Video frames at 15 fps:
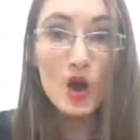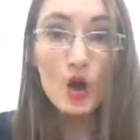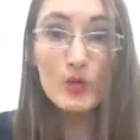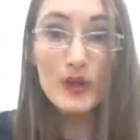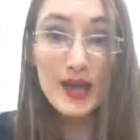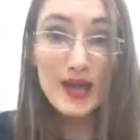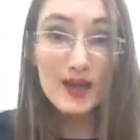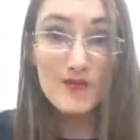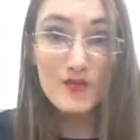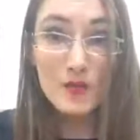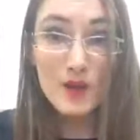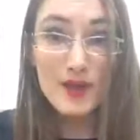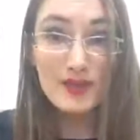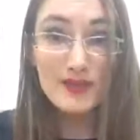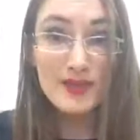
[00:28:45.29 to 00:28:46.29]
Okay,
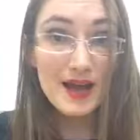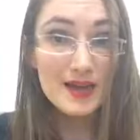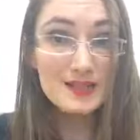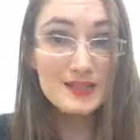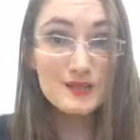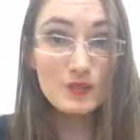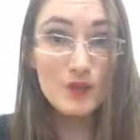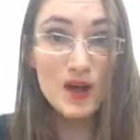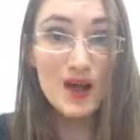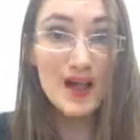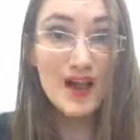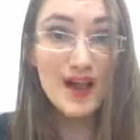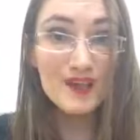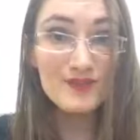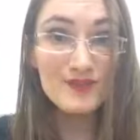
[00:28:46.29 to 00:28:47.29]
everyone, that's what I
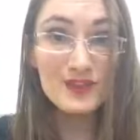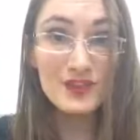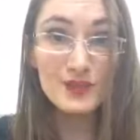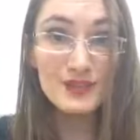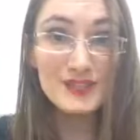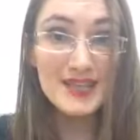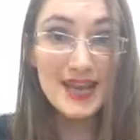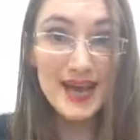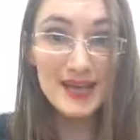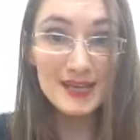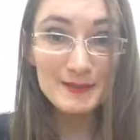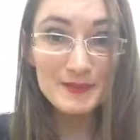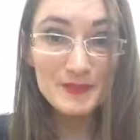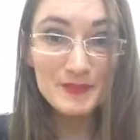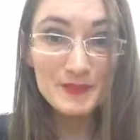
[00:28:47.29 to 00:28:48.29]
had for you today.